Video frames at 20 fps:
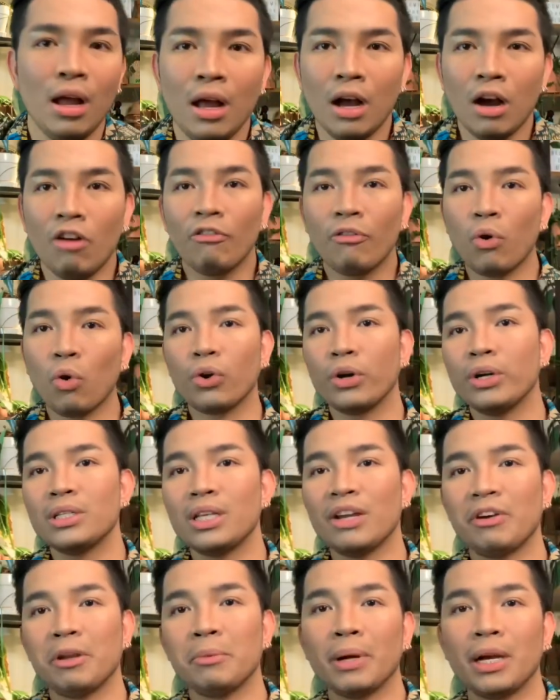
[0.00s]
Of course,
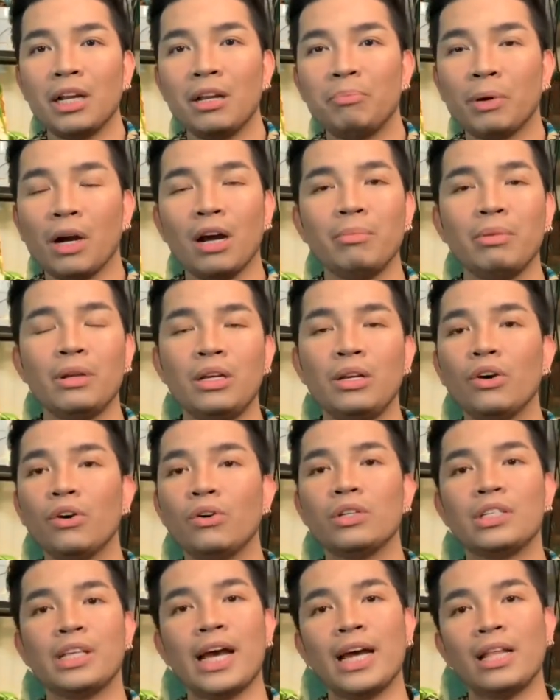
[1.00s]
everybody probably
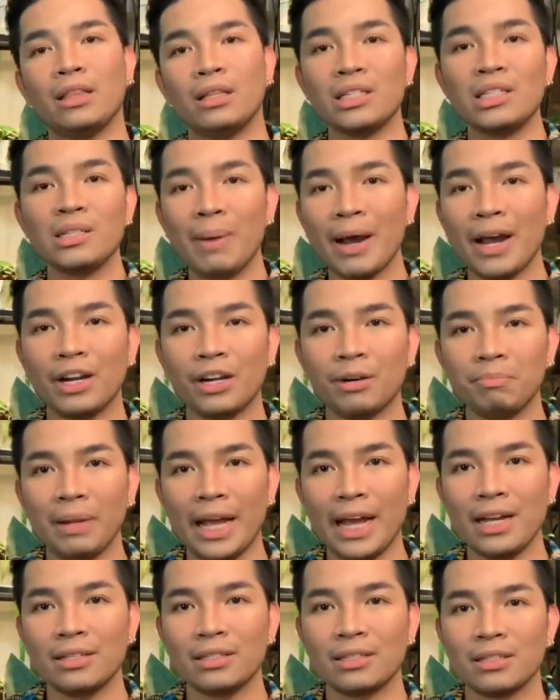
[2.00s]
knows that the spider
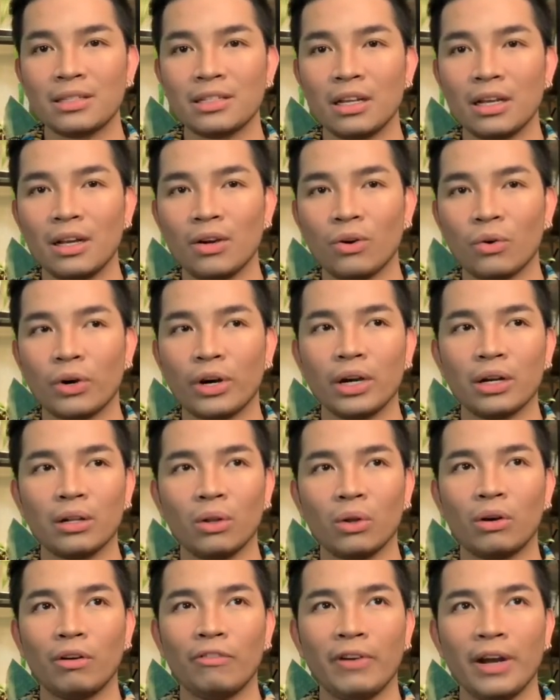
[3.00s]
plant or
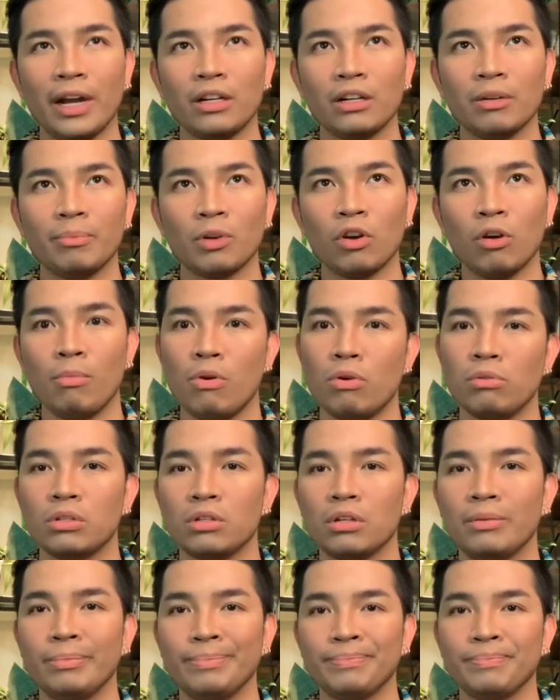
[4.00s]
Chlorophytum
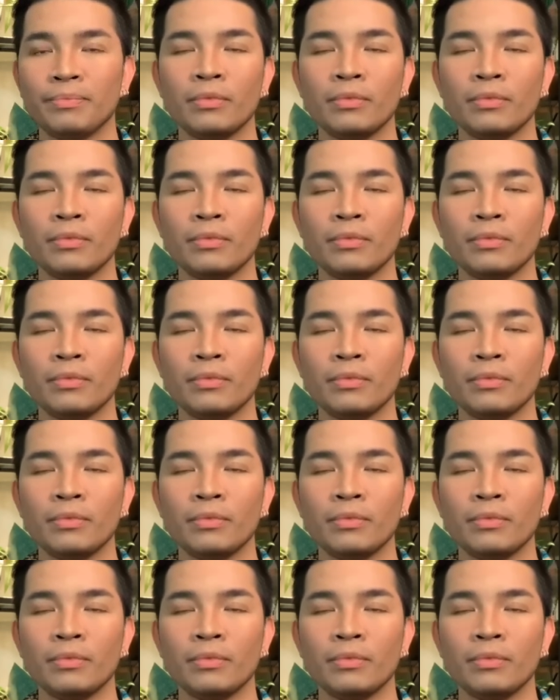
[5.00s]
commosum